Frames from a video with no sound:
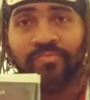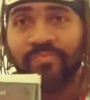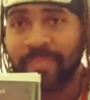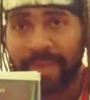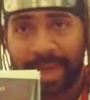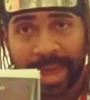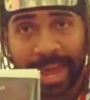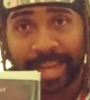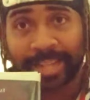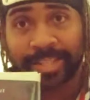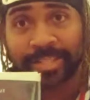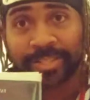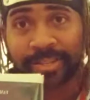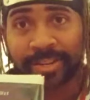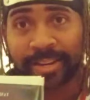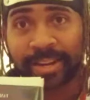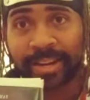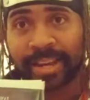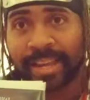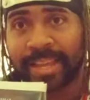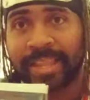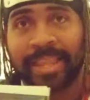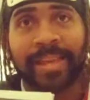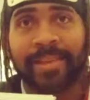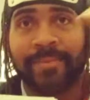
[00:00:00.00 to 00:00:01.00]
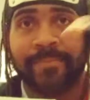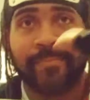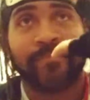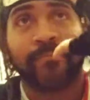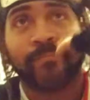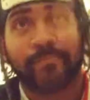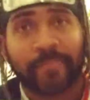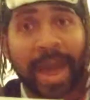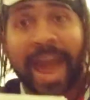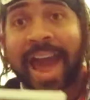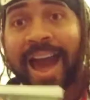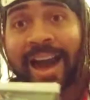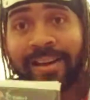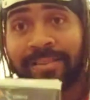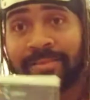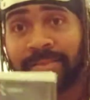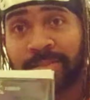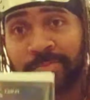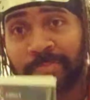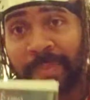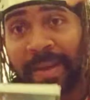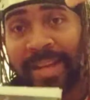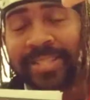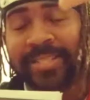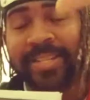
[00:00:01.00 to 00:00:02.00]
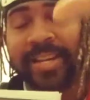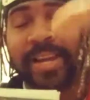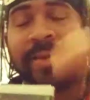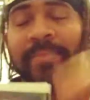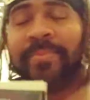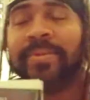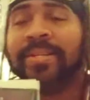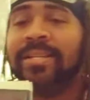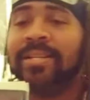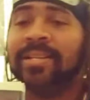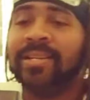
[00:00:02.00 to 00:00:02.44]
history, and then pow, Space Jam.